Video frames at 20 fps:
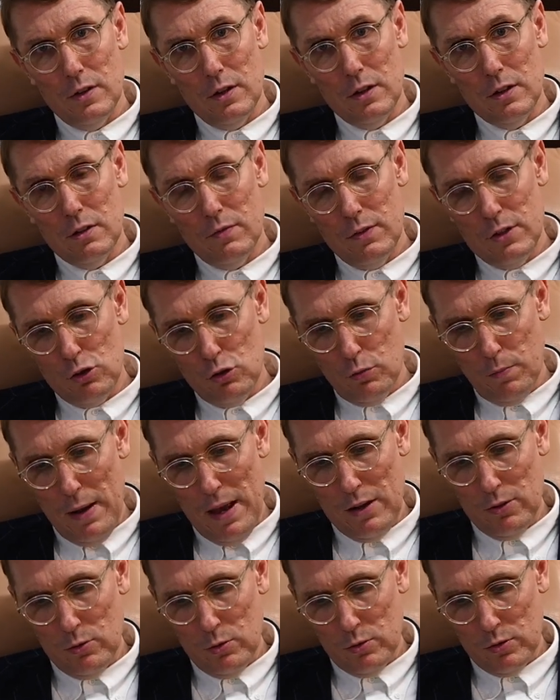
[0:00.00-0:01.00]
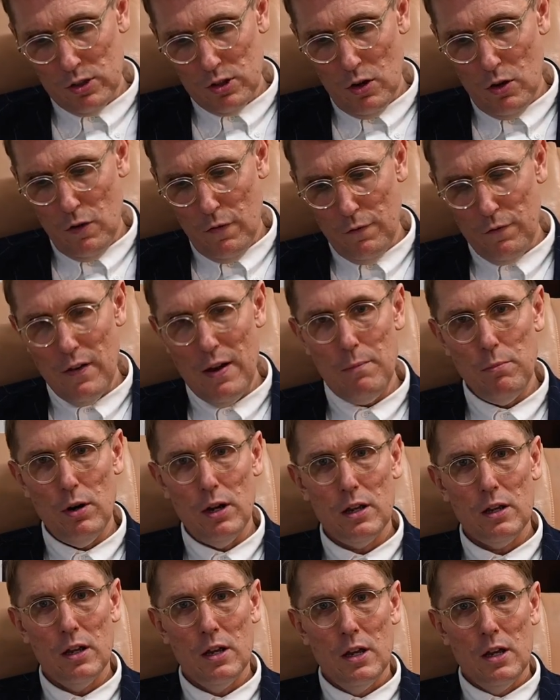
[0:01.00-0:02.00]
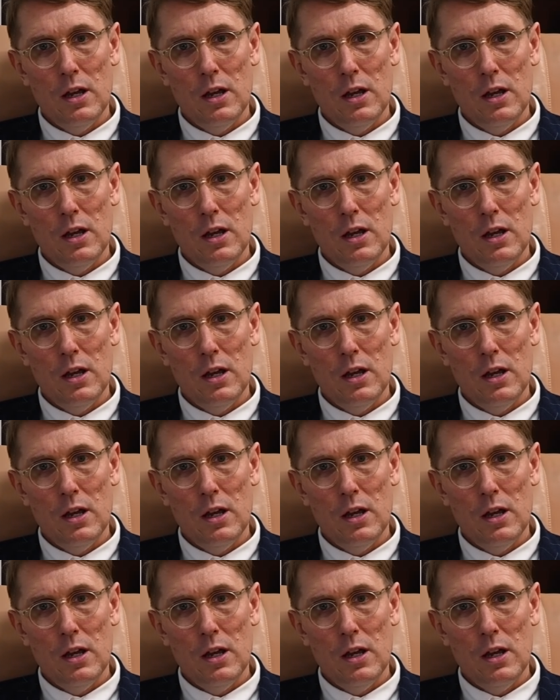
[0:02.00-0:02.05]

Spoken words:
individual panels of fabric.